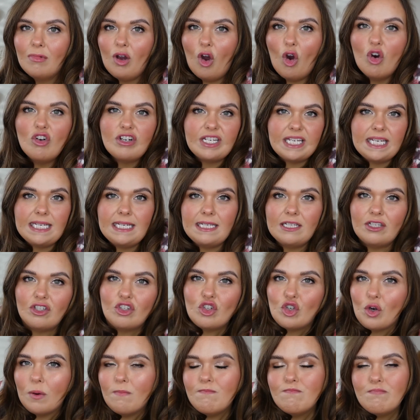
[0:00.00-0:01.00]
hoodies,
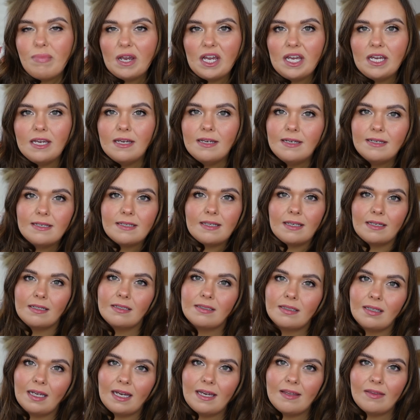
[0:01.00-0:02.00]
jumpers,
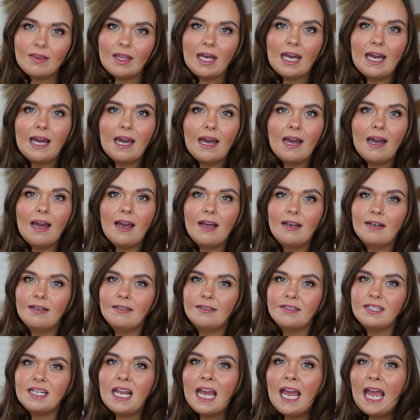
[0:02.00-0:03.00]
things like that.
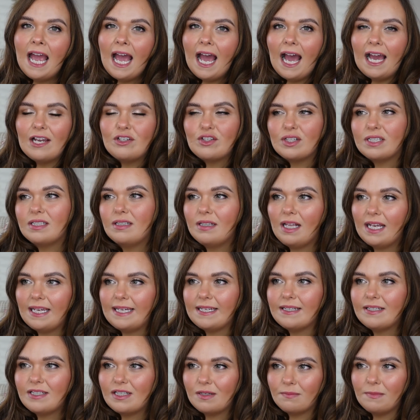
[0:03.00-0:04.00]
And I just
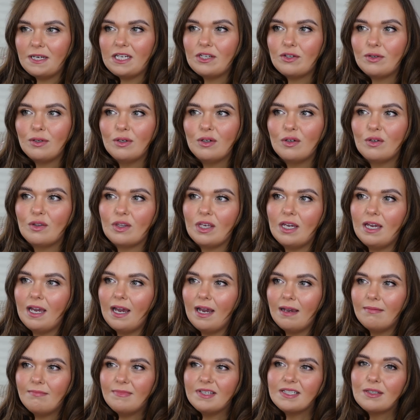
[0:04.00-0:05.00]
like to make sure that
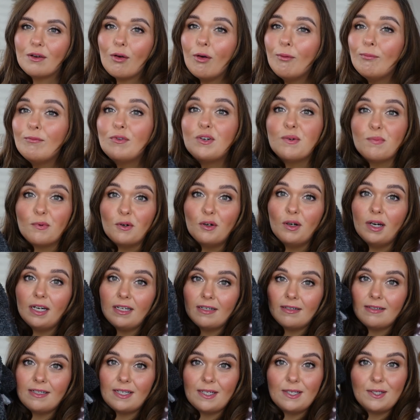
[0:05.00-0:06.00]
I'm as comfortable
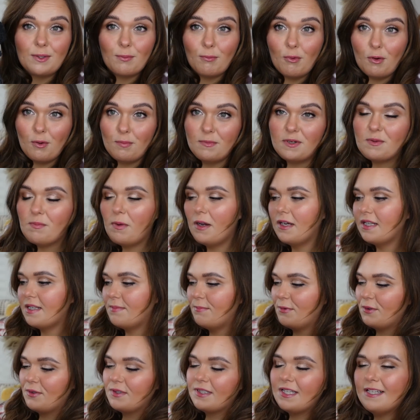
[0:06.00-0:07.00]
and as warm as
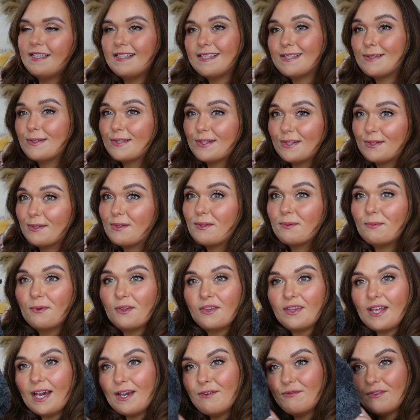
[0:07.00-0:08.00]
possible. So this is another
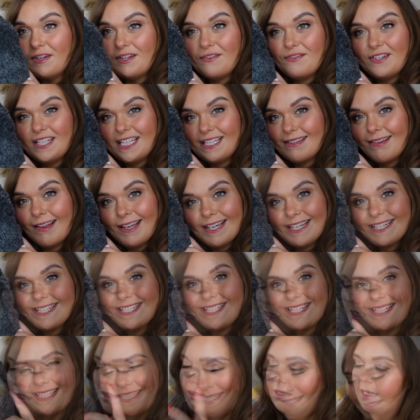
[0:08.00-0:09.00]
one that I really, really
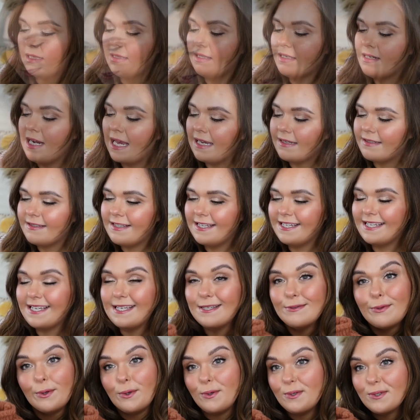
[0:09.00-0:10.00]
liked. Now the next thing
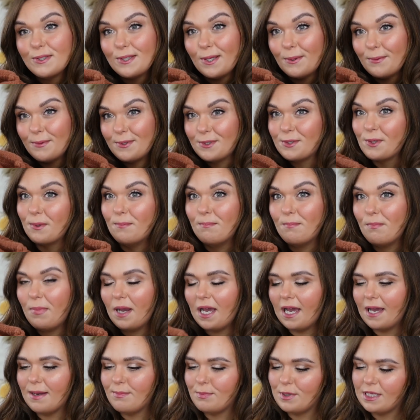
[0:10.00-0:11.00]
is also a
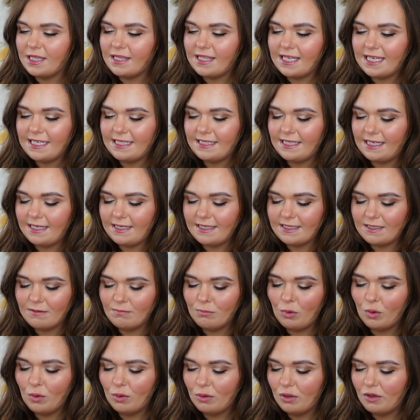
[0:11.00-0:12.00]
jumper, but this is
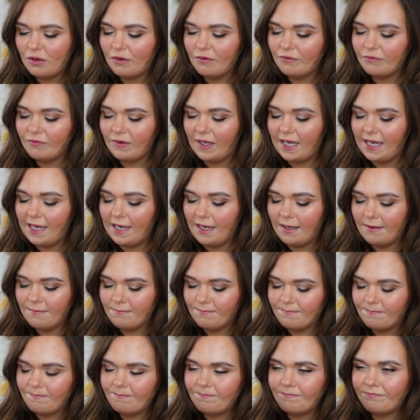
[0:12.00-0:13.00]
more of
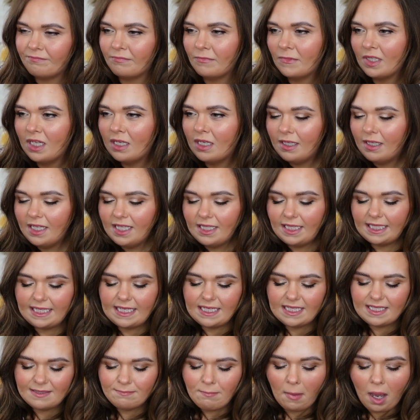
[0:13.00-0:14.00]
um, like
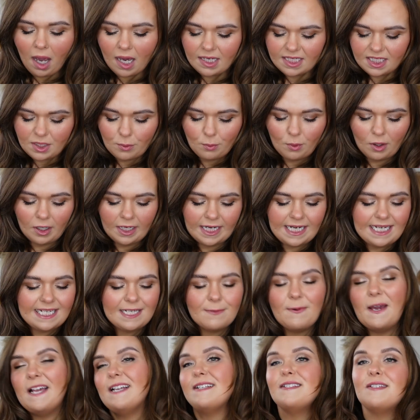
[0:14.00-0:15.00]
a smarter one. It
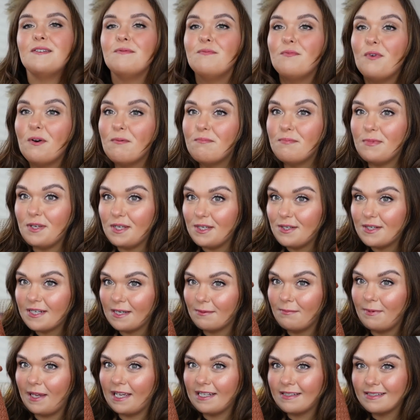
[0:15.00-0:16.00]
depends on what mood
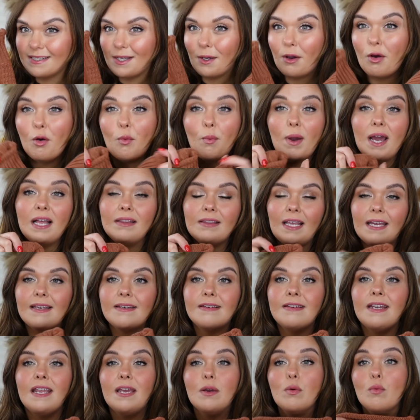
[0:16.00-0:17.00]
I'm in. So I'll wear like
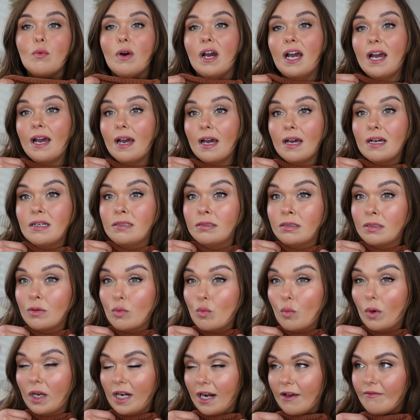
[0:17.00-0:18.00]
knitwear
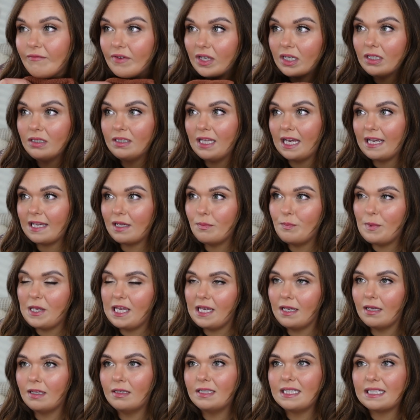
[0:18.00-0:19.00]
when I feel like
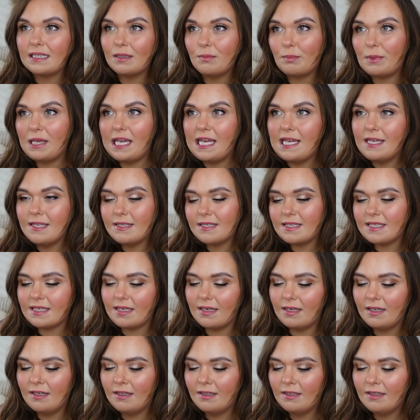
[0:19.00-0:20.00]
being a little
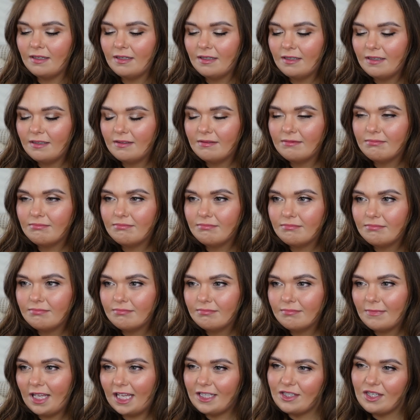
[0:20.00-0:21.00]
bit,
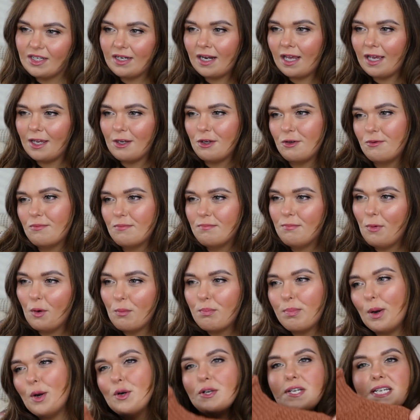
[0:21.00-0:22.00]
I don't know, more
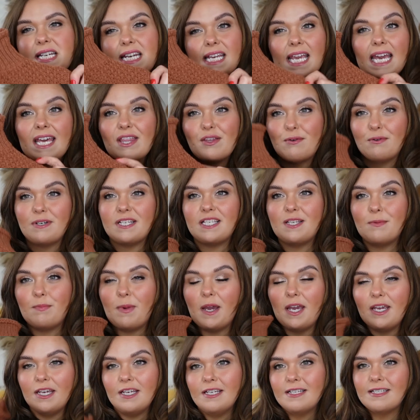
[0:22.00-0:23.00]
put together, I
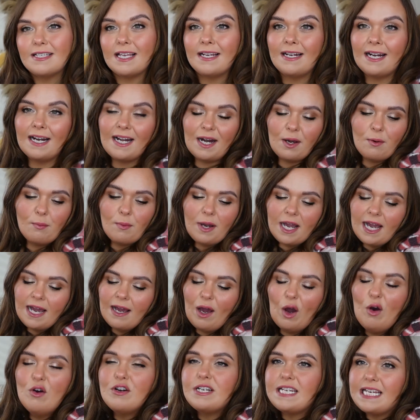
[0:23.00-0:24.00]
suppose. And then I wear
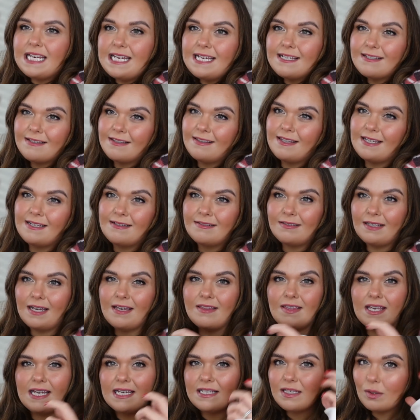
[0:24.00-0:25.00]
hoodies and things
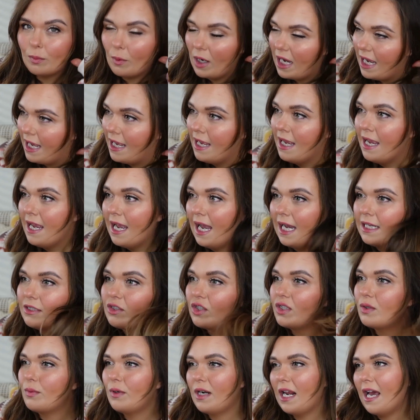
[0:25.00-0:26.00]
like this where I
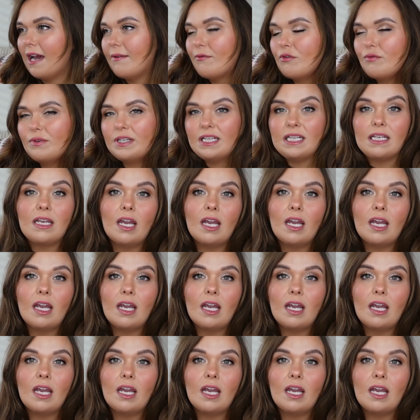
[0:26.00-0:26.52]
just want to have a really